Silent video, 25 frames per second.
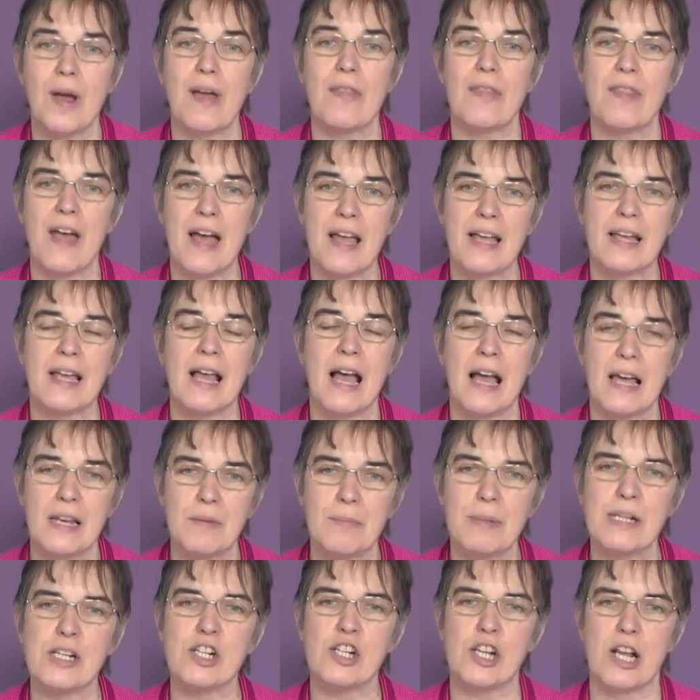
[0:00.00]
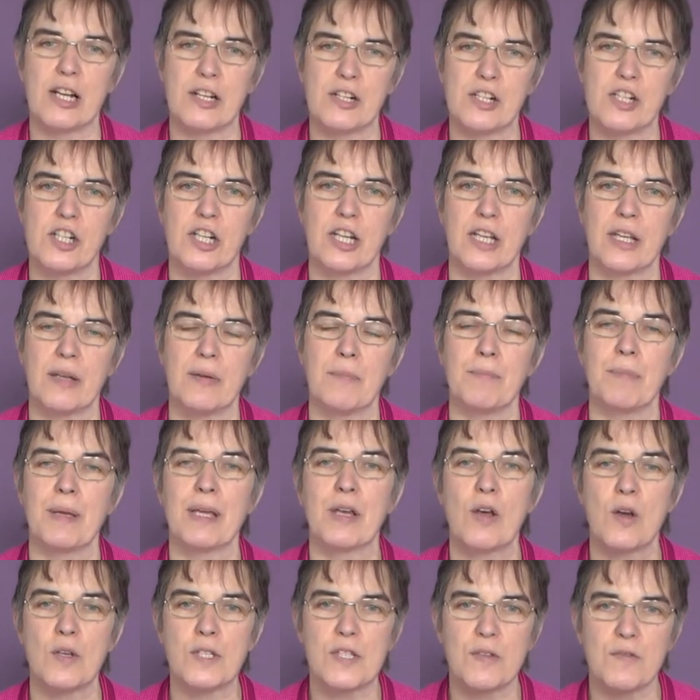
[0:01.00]
and that can be challenging
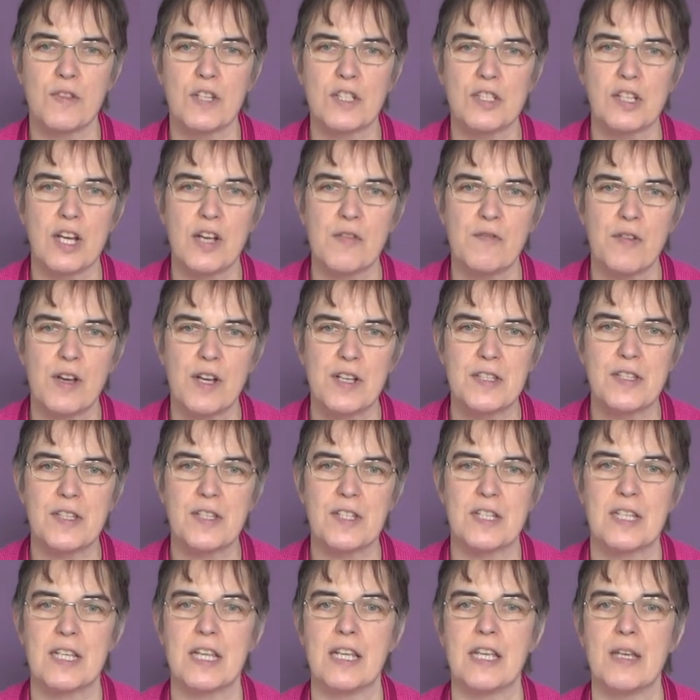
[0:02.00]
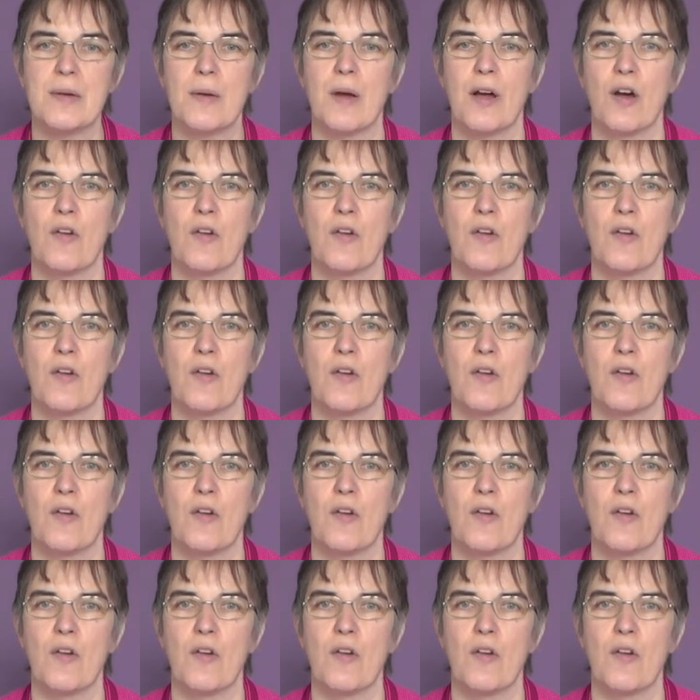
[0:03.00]
because of the diversity